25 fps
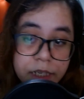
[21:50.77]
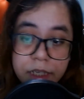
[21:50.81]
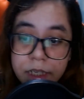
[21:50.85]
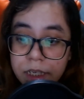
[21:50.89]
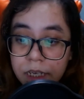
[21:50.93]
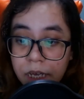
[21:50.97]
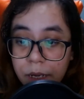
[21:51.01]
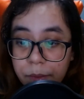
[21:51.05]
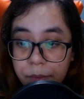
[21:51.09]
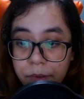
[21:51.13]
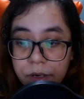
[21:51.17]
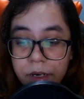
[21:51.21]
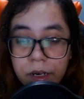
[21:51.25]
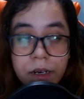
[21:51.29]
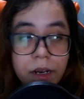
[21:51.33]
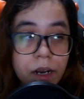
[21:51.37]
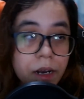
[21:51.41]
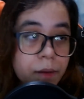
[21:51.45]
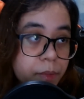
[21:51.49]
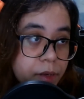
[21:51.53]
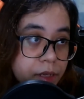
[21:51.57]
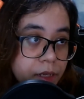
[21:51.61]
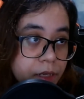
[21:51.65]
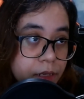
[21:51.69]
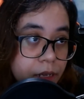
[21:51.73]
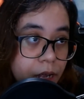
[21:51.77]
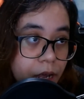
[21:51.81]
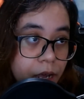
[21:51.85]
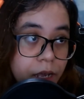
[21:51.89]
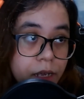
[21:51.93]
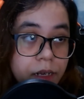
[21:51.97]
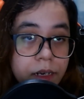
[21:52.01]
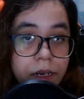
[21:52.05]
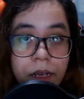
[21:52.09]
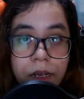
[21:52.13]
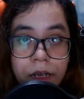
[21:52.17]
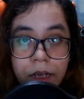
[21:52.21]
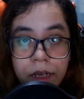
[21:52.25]
thing happened, another person
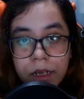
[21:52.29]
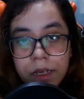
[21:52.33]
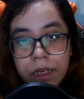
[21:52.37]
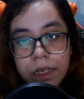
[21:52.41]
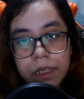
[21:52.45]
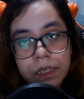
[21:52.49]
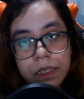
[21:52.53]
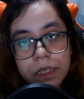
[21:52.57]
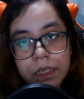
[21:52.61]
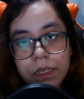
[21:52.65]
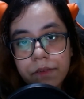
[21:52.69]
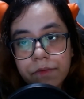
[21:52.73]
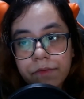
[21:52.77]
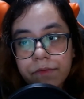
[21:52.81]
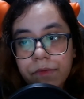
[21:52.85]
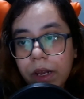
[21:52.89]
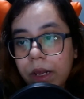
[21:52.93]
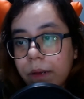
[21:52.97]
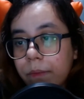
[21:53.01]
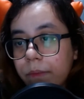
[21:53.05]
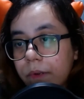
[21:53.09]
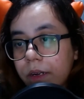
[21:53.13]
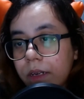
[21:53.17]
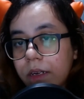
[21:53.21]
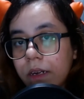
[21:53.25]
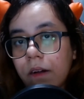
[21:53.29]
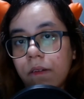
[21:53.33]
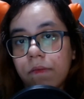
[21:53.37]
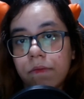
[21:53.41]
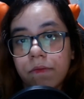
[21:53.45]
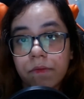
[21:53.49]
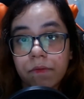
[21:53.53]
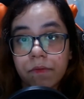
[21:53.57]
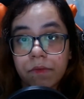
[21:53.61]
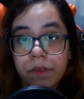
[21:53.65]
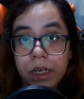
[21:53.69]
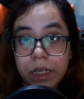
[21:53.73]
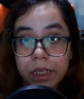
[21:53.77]
died. It's just a ramble of
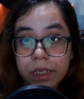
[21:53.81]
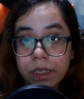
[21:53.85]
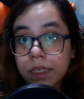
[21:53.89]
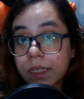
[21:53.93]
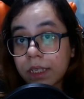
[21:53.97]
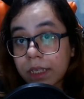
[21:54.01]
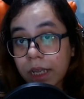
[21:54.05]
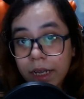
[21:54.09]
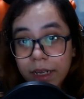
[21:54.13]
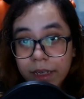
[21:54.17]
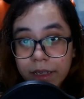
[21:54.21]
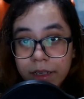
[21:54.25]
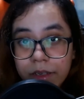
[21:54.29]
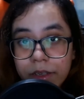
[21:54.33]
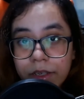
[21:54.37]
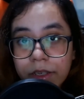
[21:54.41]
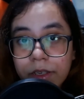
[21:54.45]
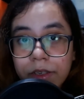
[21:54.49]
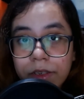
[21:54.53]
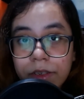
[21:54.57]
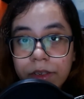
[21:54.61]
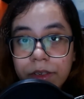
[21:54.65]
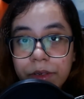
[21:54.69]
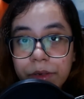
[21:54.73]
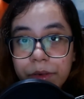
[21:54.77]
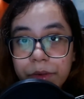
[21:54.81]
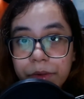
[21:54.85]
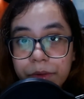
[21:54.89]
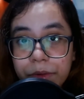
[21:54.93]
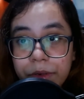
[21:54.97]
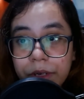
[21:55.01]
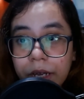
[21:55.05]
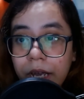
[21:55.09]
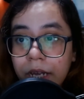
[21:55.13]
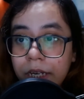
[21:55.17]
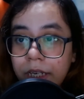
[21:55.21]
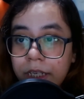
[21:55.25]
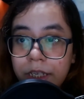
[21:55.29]
this cycle,
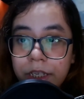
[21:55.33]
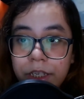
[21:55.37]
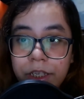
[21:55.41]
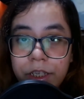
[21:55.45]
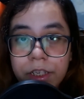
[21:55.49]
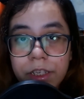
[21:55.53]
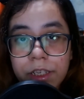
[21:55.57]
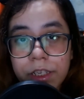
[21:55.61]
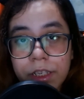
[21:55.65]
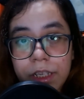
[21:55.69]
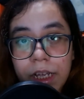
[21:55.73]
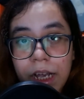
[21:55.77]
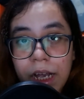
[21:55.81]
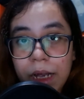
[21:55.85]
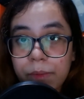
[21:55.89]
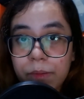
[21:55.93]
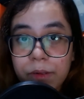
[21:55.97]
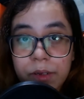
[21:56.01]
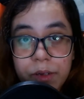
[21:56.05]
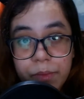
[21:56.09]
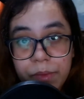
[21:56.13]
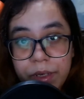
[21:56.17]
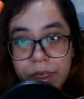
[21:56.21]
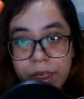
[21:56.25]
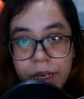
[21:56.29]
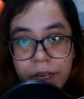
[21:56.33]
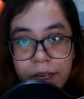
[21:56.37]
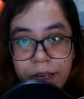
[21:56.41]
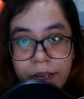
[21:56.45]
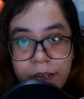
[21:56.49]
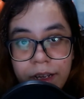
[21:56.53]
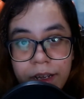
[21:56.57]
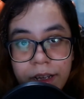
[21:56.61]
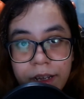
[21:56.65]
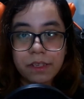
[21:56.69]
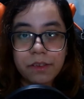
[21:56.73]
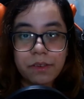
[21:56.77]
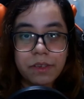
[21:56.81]
and he's just happened to be there.
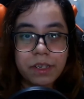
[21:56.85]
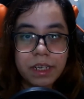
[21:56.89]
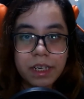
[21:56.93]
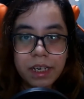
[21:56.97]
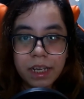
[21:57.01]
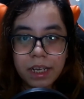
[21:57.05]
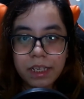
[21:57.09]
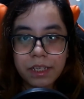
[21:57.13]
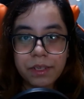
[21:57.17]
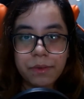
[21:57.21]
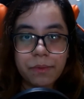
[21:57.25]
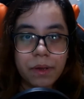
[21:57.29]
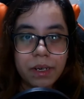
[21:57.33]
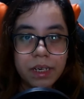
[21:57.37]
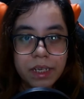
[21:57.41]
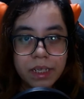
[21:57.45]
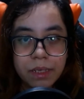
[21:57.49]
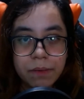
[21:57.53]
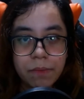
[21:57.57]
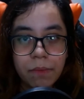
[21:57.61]
So the next one is